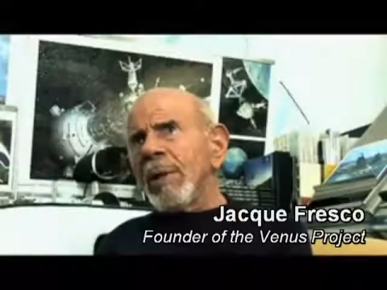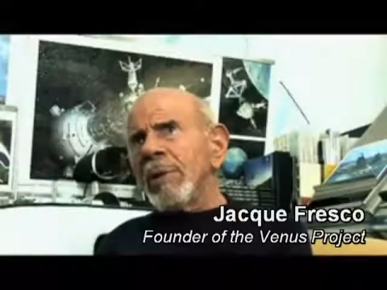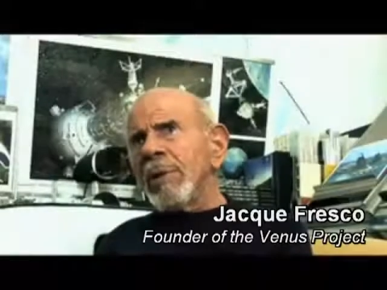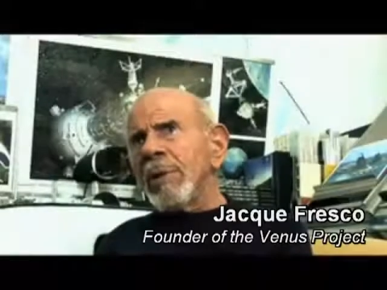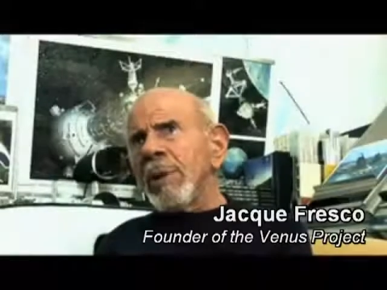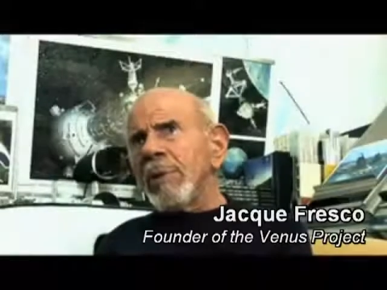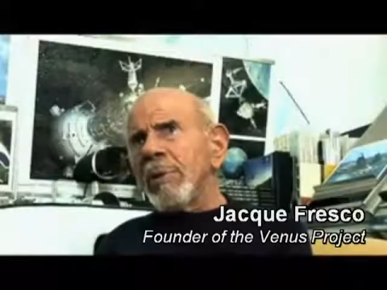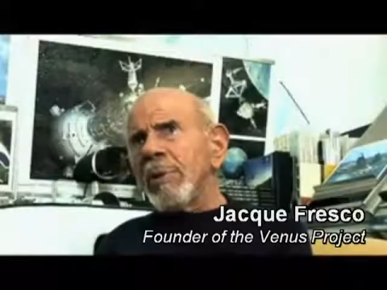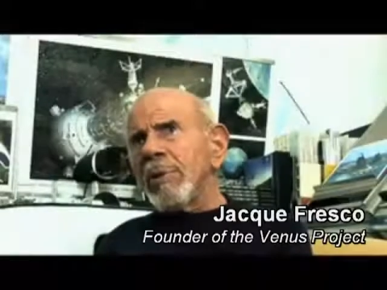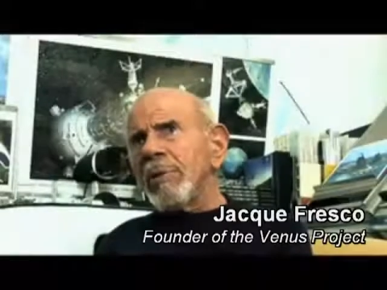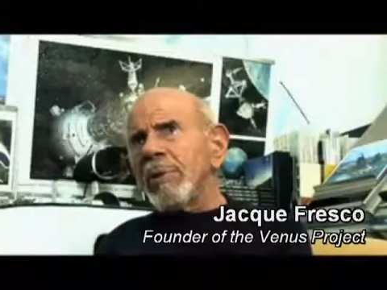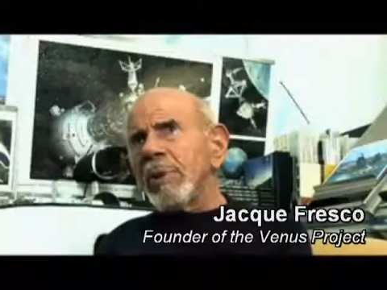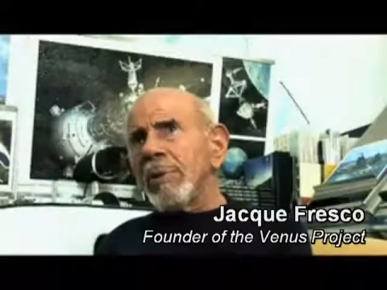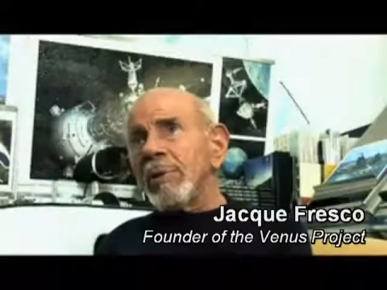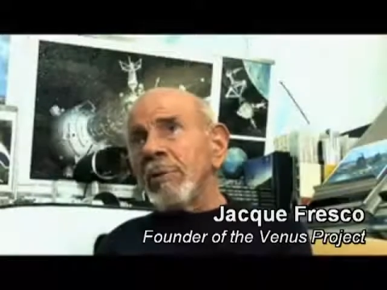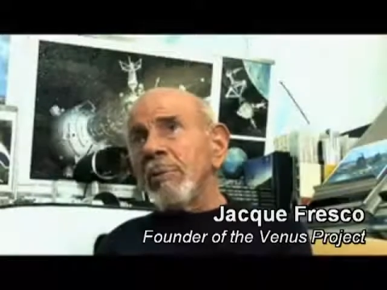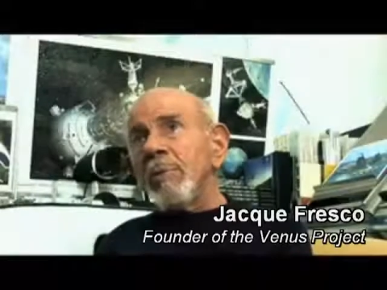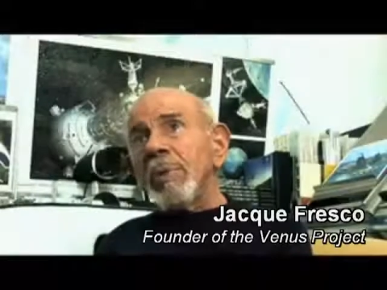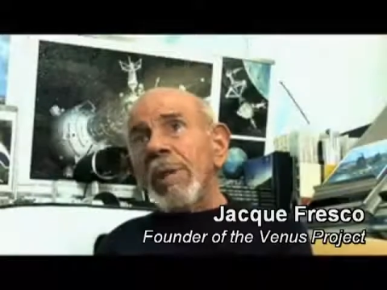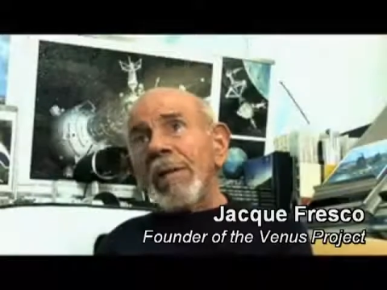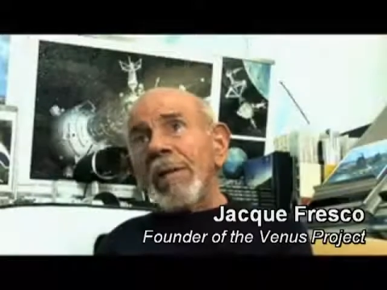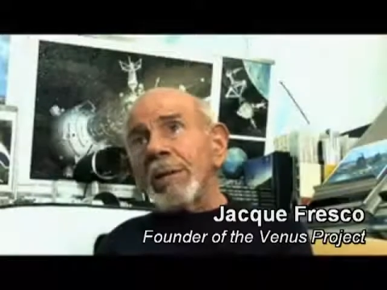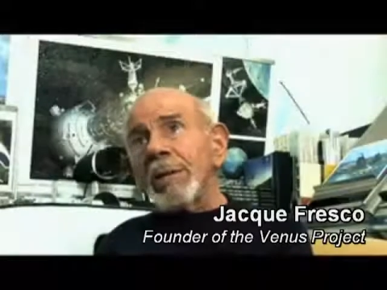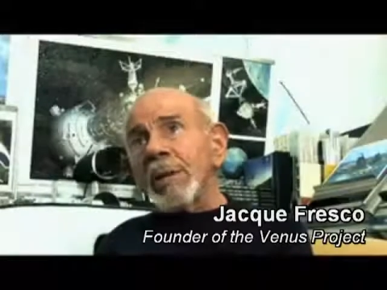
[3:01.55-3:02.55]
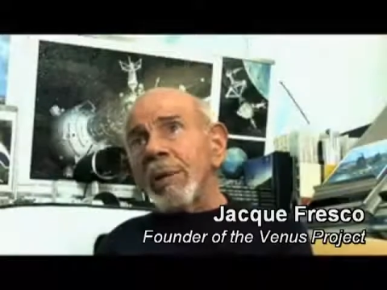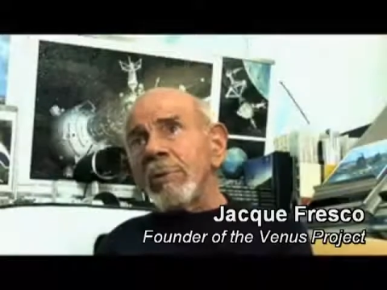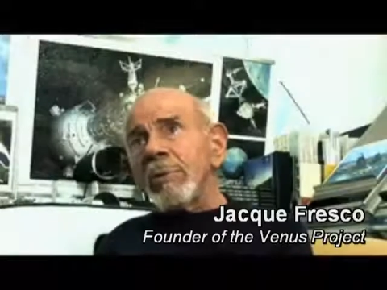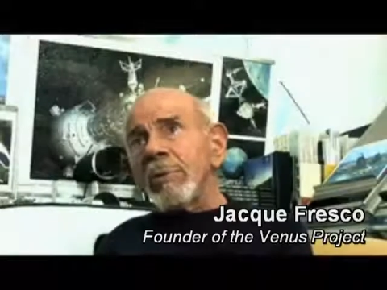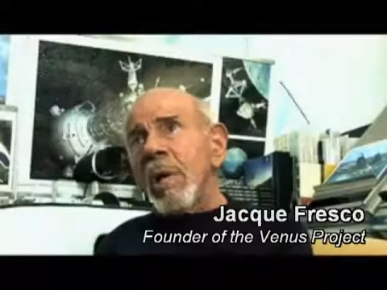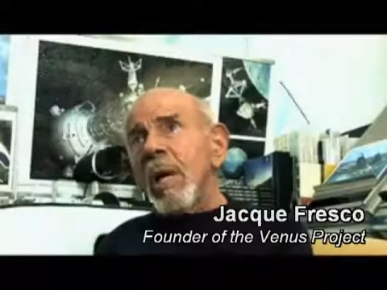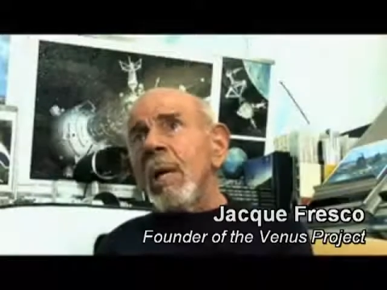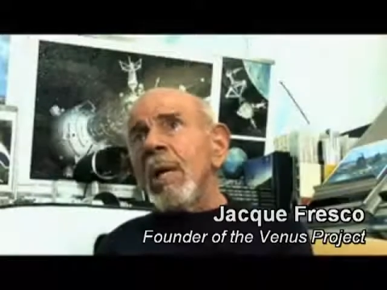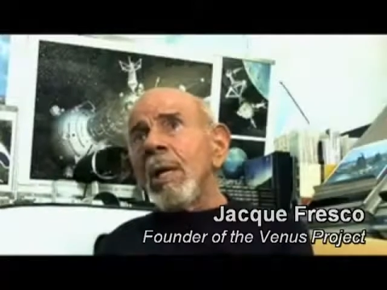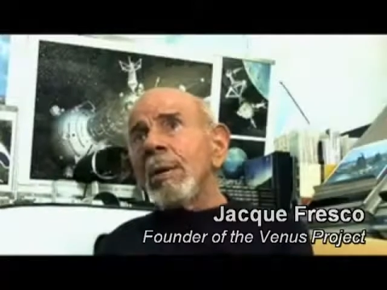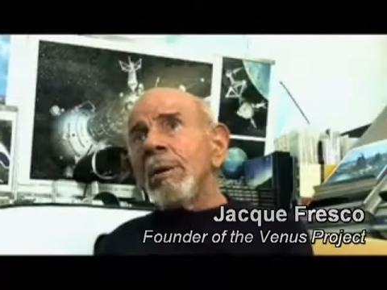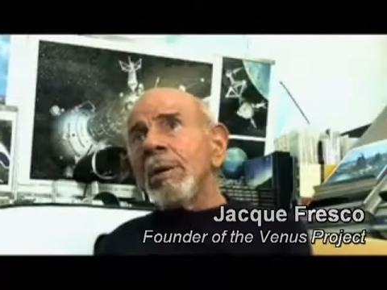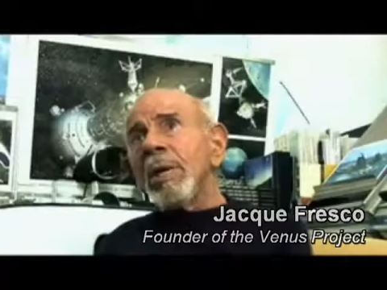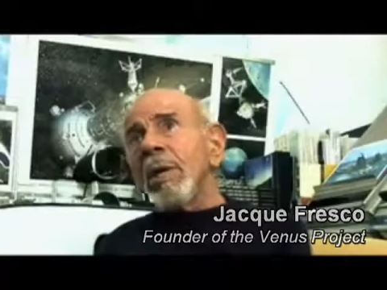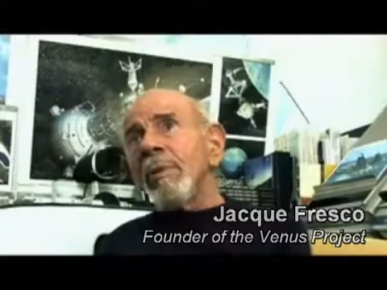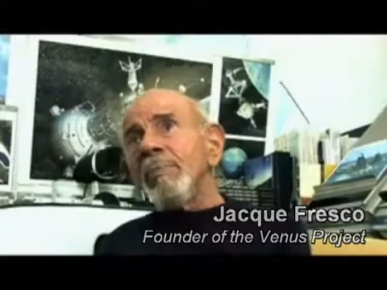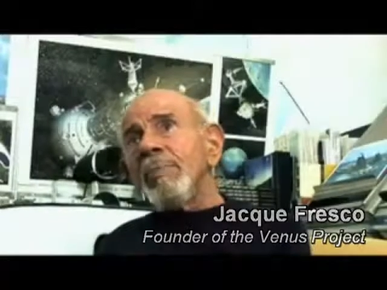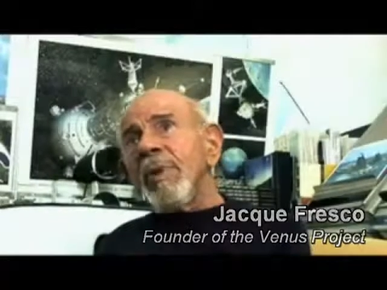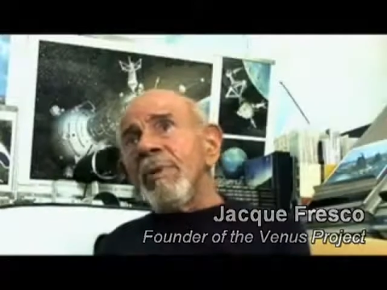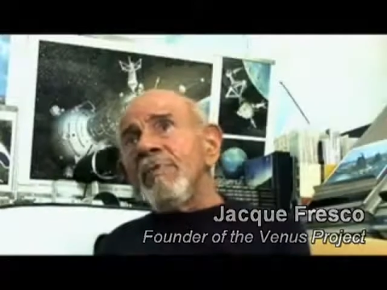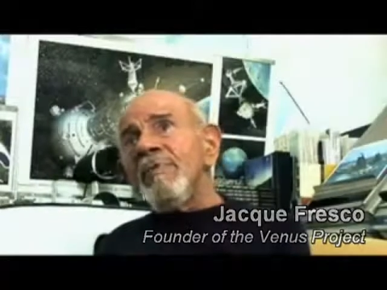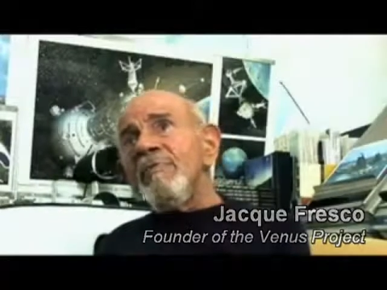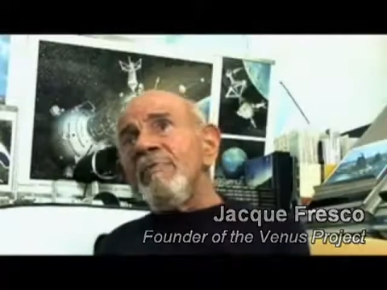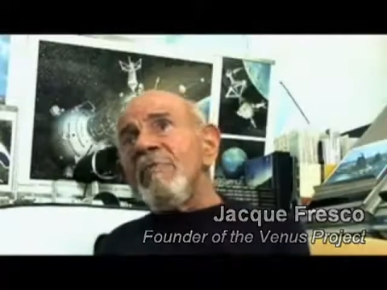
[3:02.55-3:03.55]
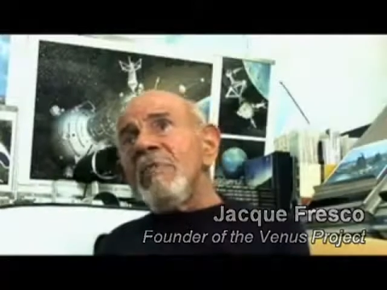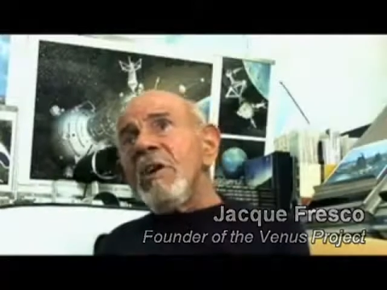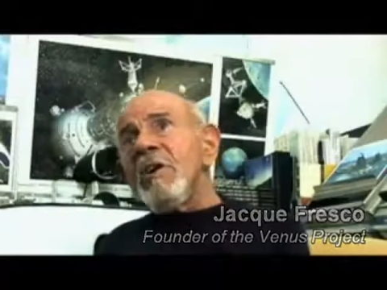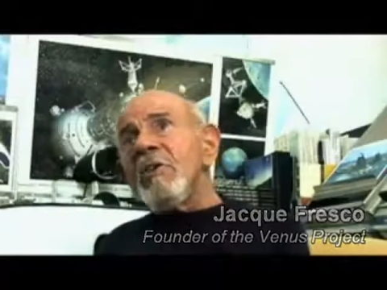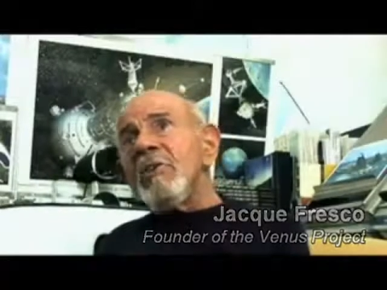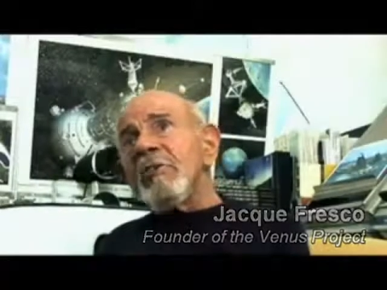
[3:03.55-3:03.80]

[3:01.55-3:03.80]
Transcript: a monetary system. That is, there'll be